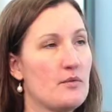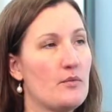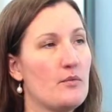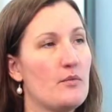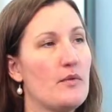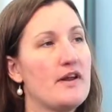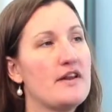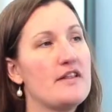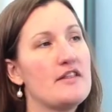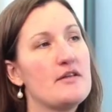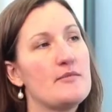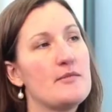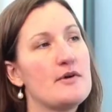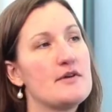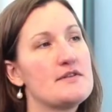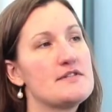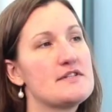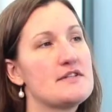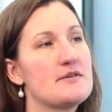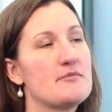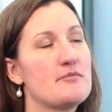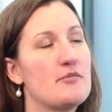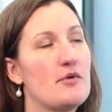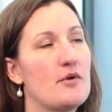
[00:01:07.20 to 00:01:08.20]
What are the
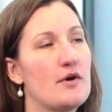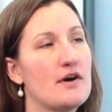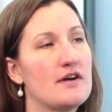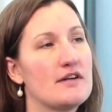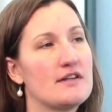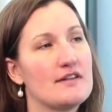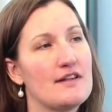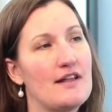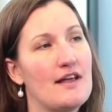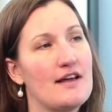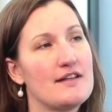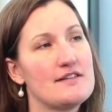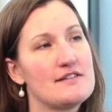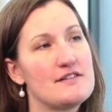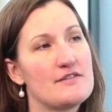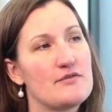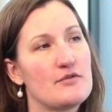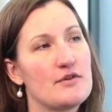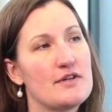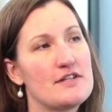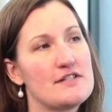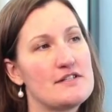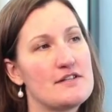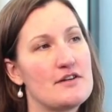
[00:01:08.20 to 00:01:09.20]
most important lines of
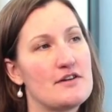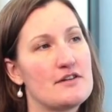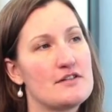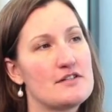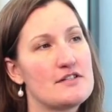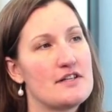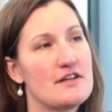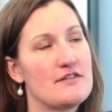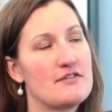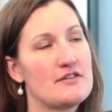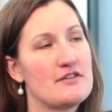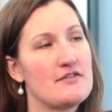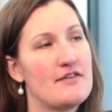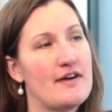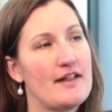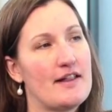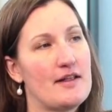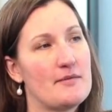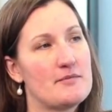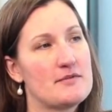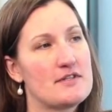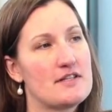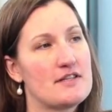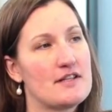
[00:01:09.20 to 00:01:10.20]
research that have
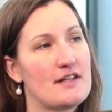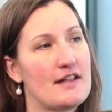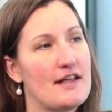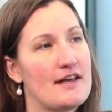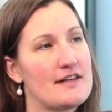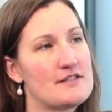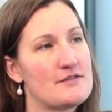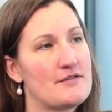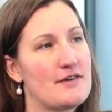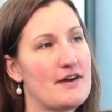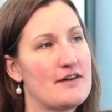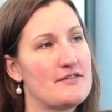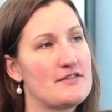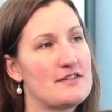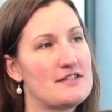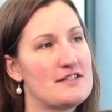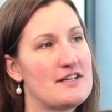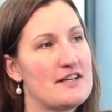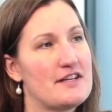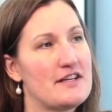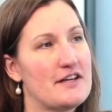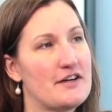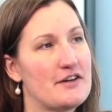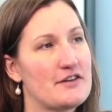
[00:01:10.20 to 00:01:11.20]
developed in the last 5 to
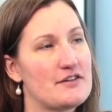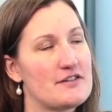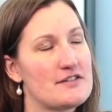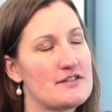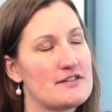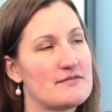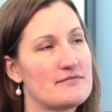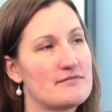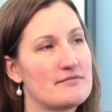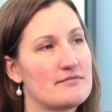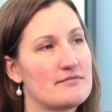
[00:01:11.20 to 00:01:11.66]
10 years?